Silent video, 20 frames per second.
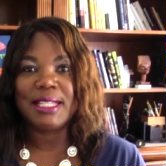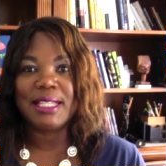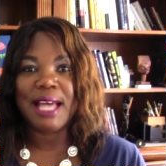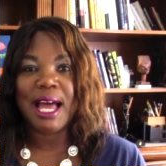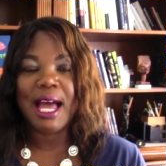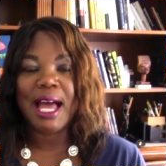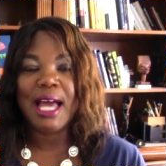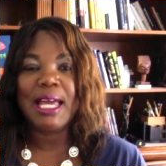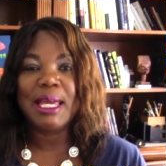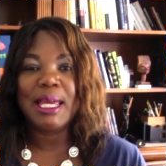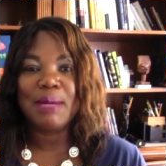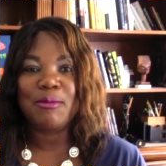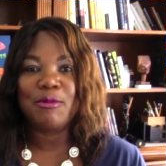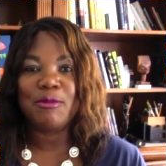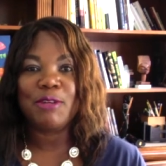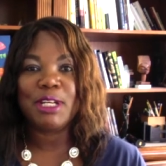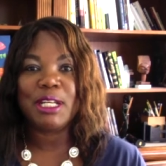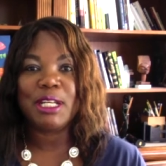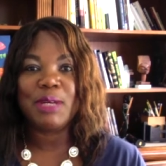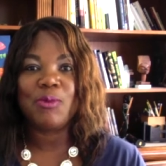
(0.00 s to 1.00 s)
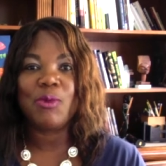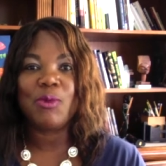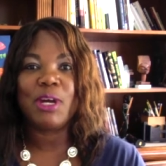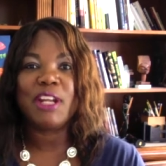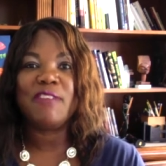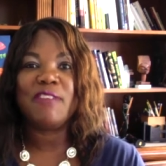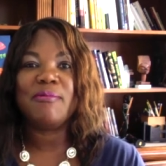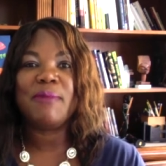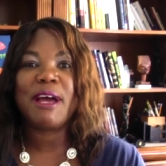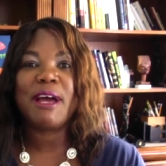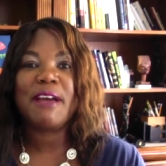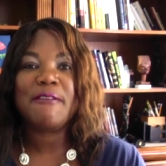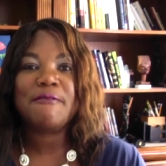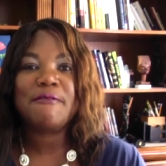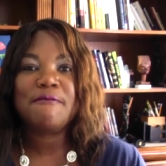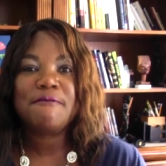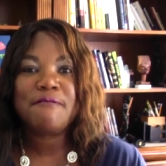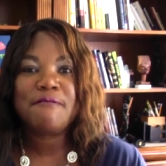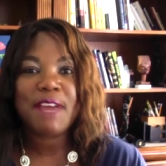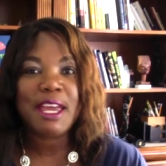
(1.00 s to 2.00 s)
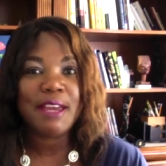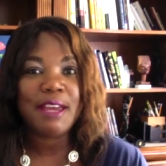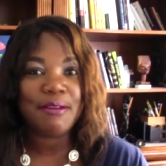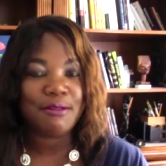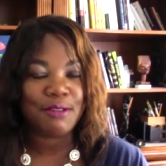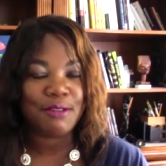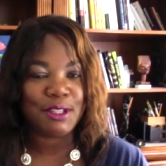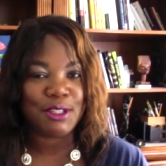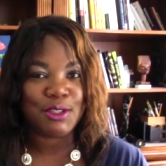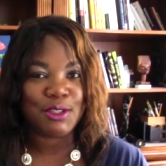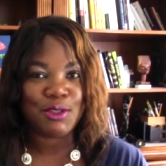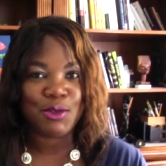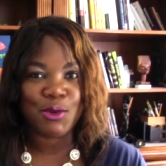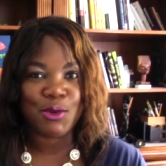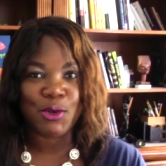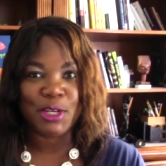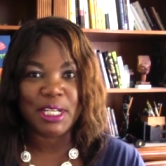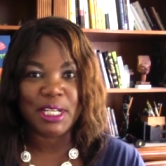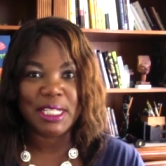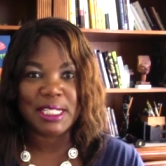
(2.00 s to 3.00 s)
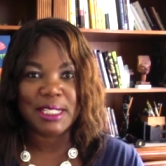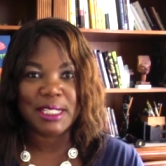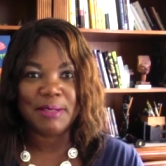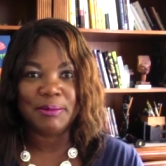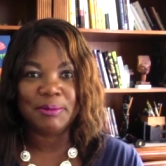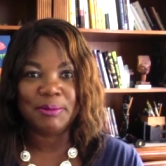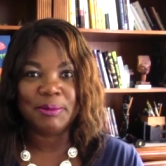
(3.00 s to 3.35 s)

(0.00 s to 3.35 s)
I am reading one of my favorite stories.